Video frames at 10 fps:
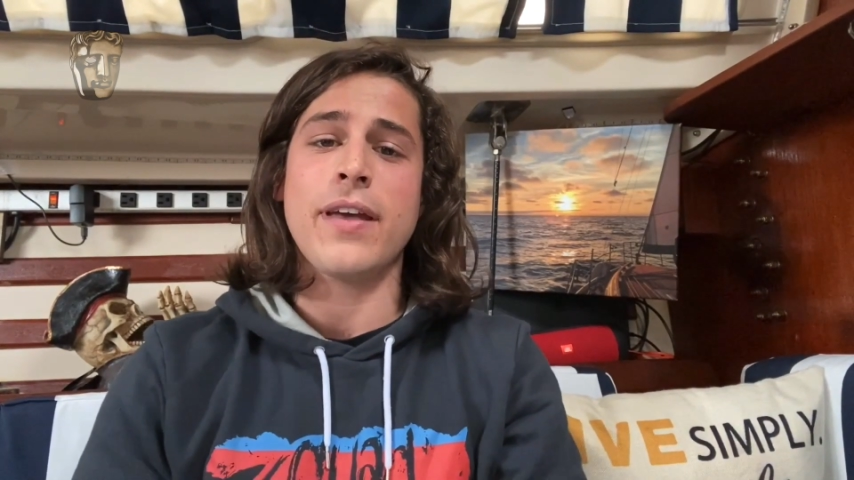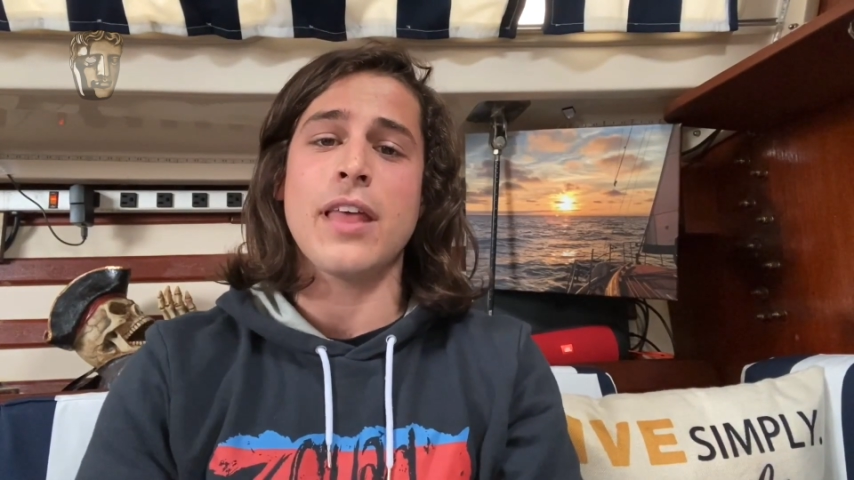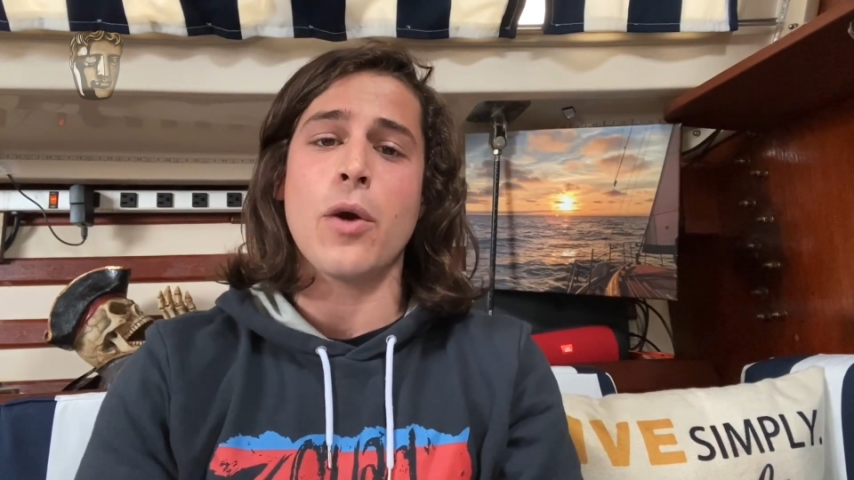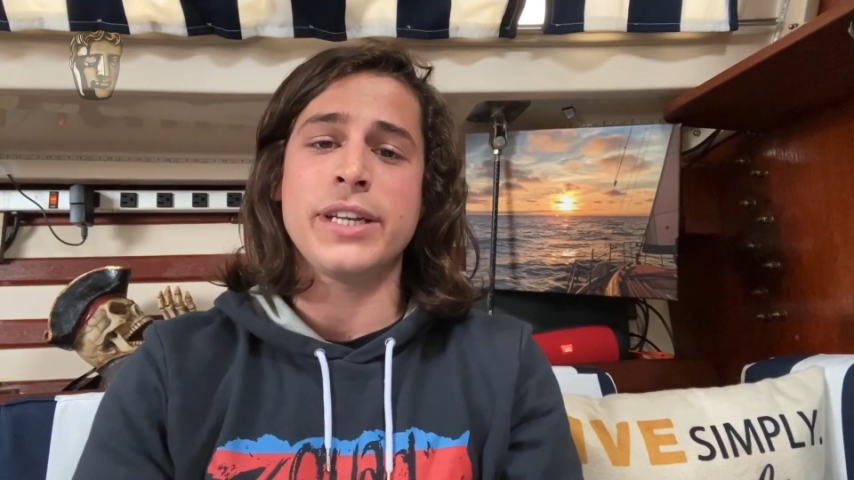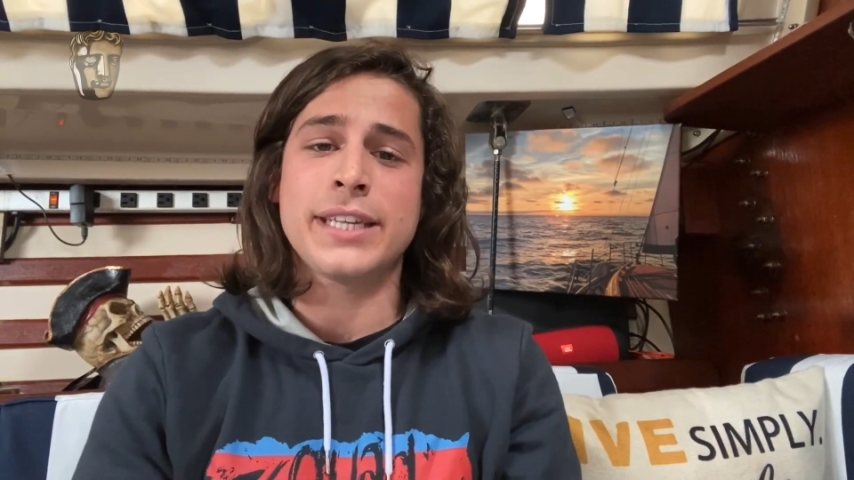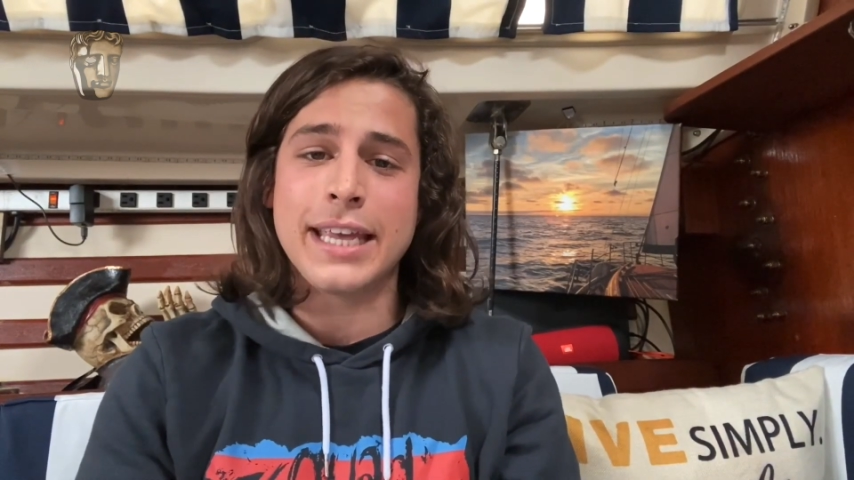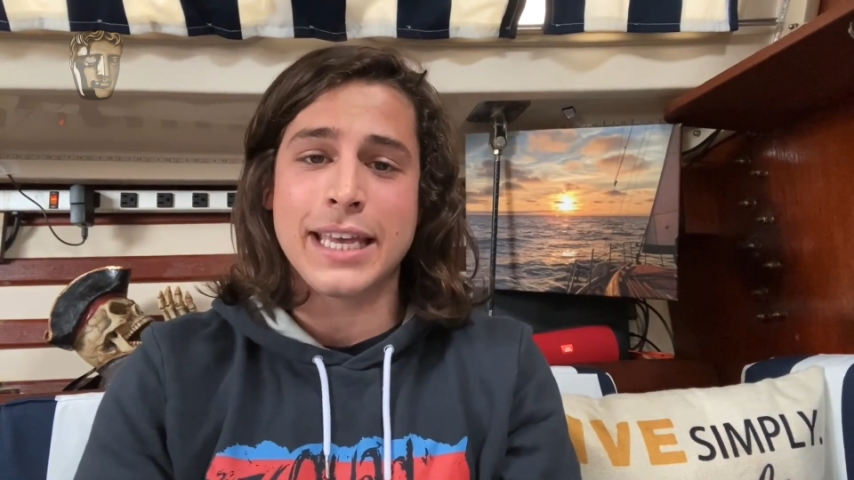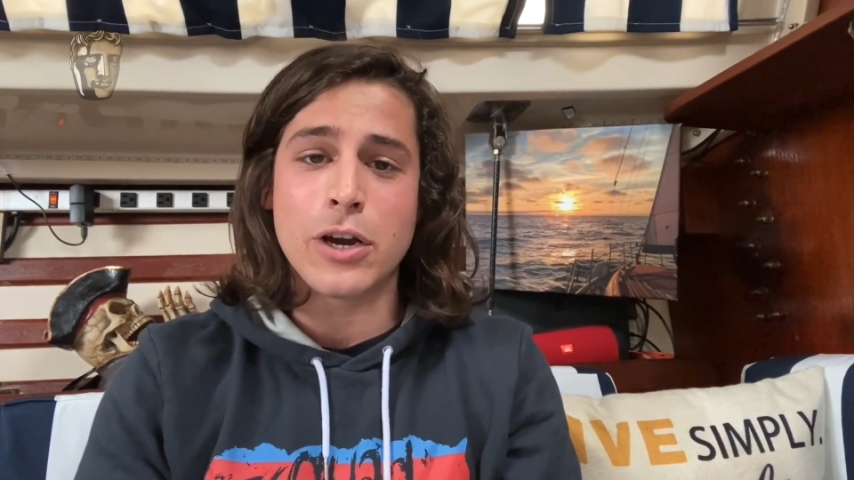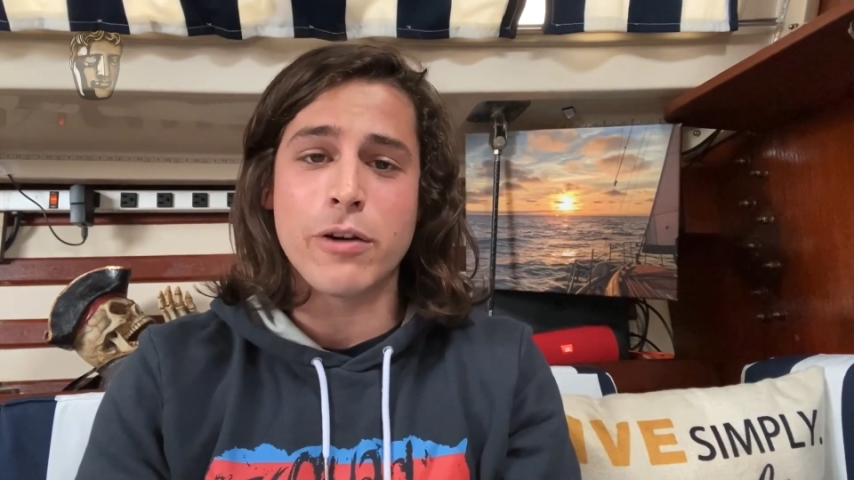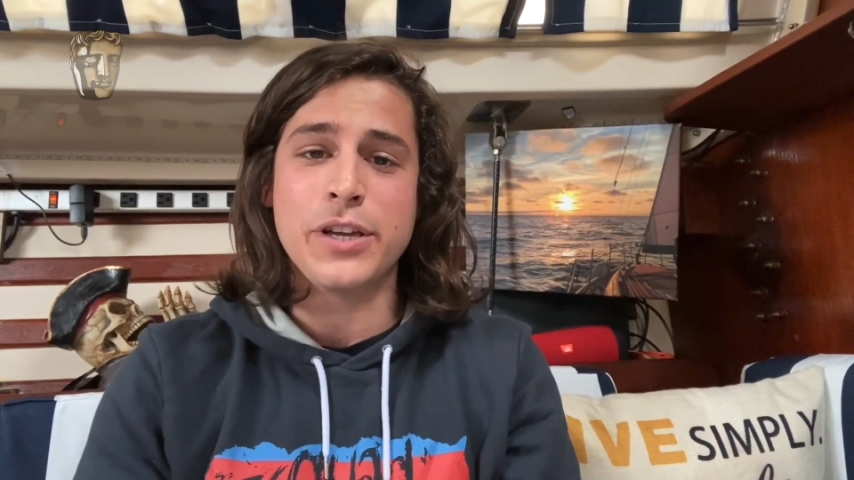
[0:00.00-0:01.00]
and that we take
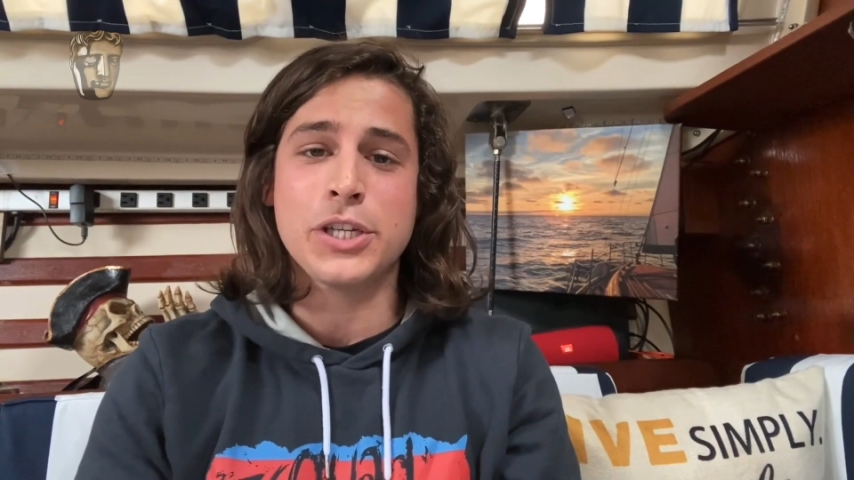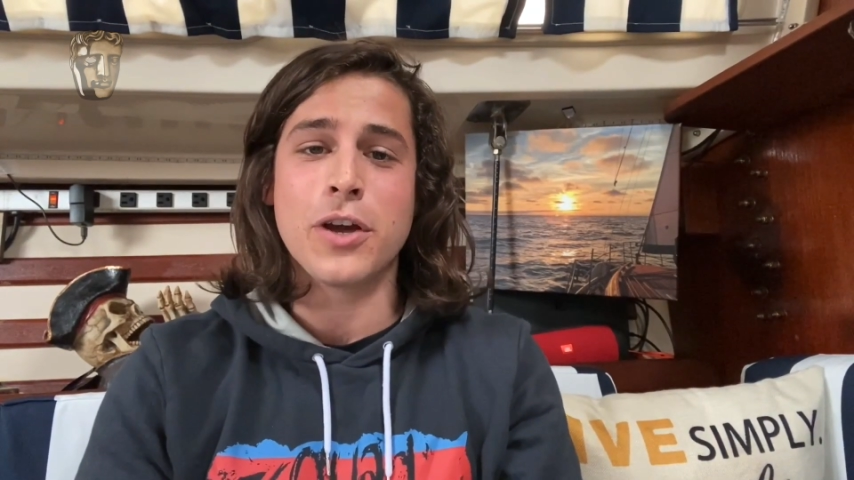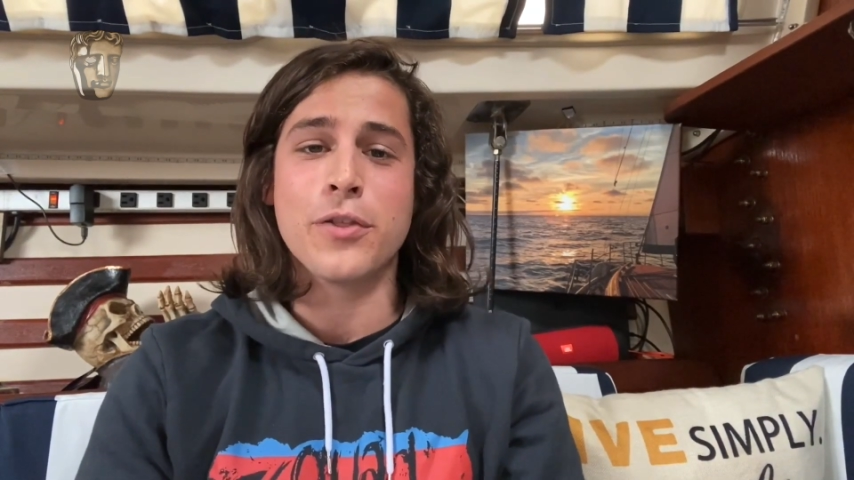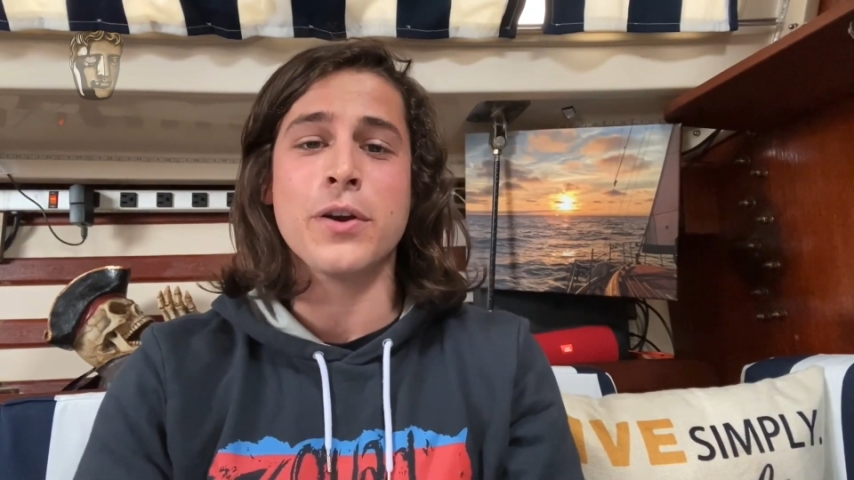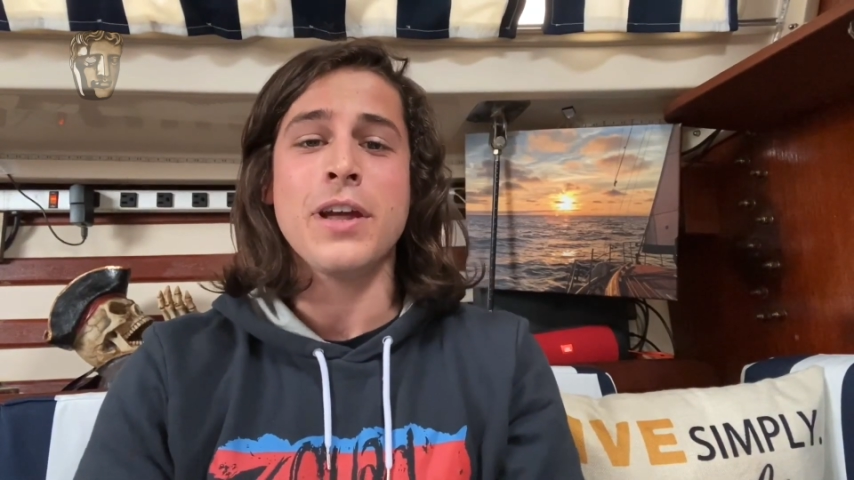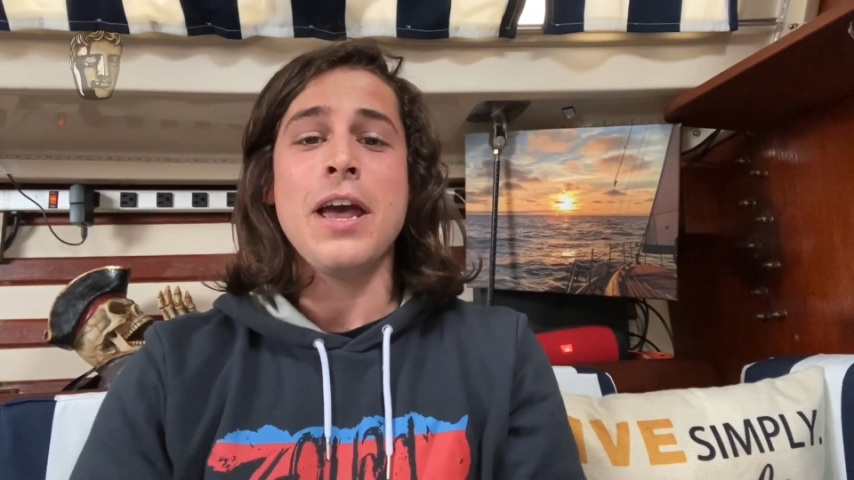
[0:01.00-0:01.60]
care of each other,